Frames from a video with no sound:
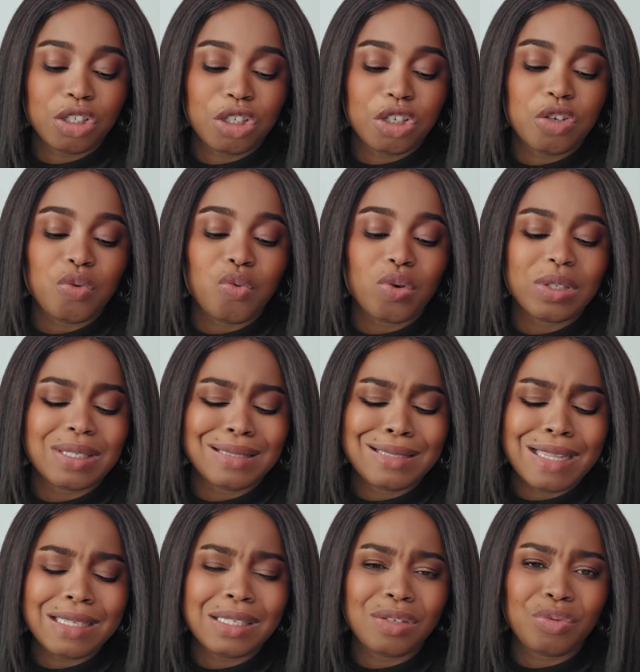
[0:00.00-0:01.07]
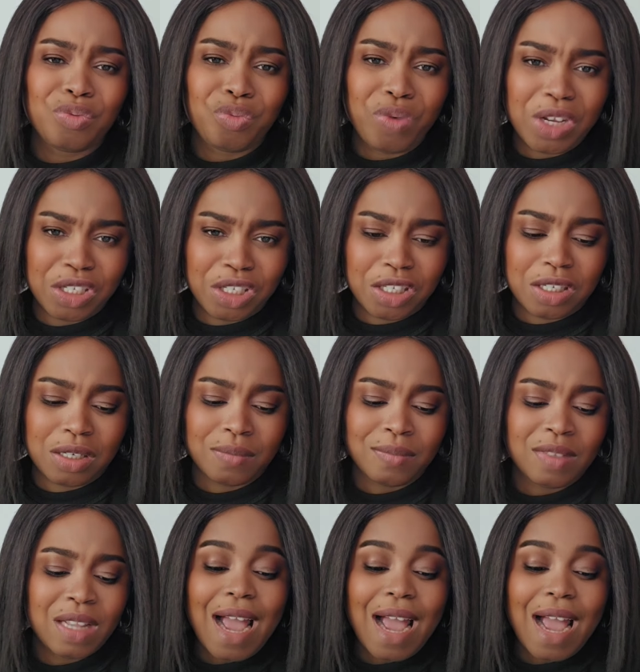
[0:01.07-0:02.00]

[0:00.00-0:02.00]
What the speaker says: she was this rich.